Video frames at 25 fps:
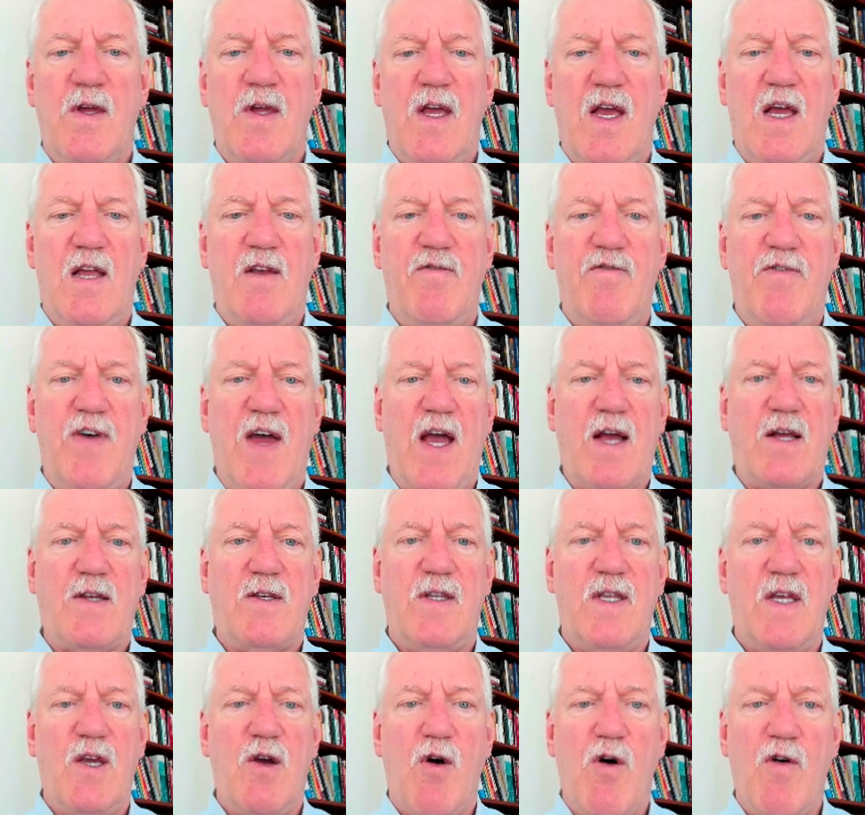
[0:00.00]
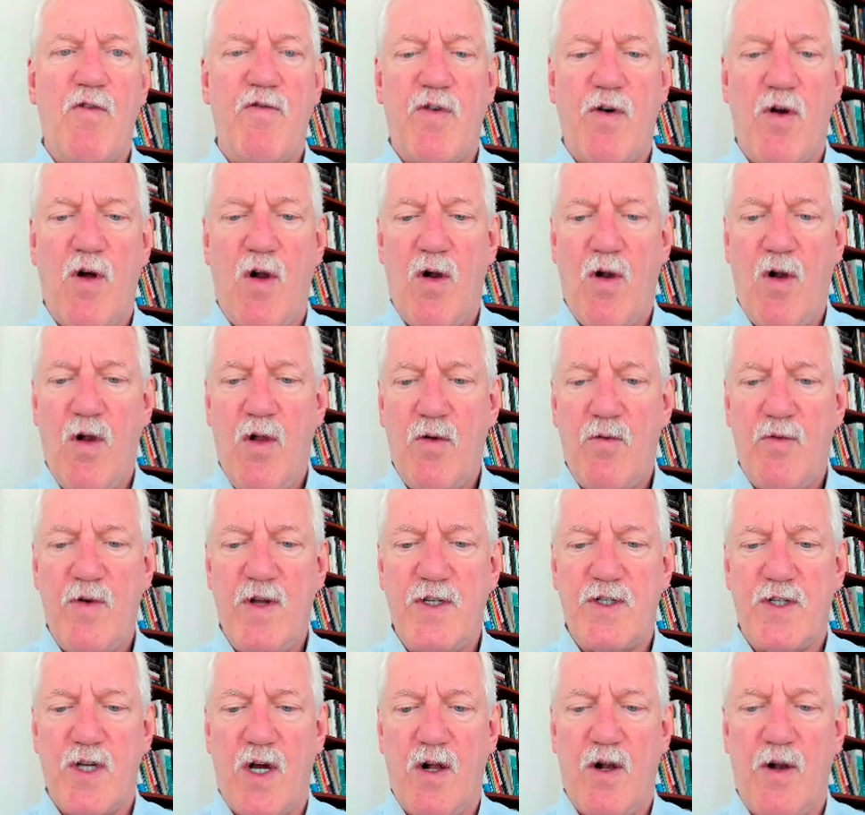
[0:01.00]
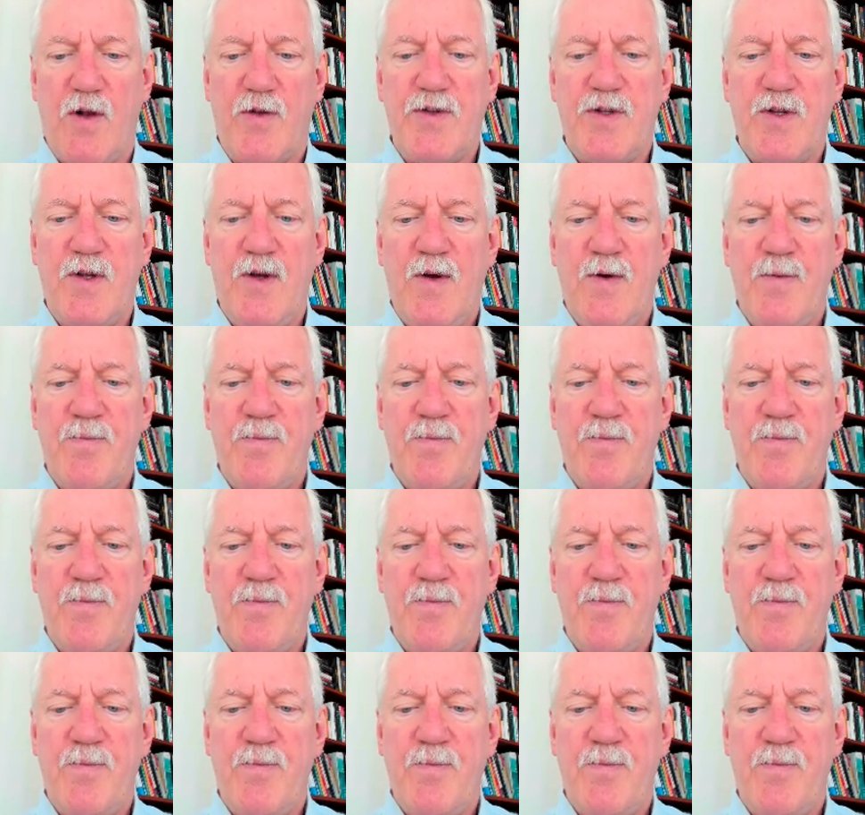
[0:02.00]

In fact, the overall result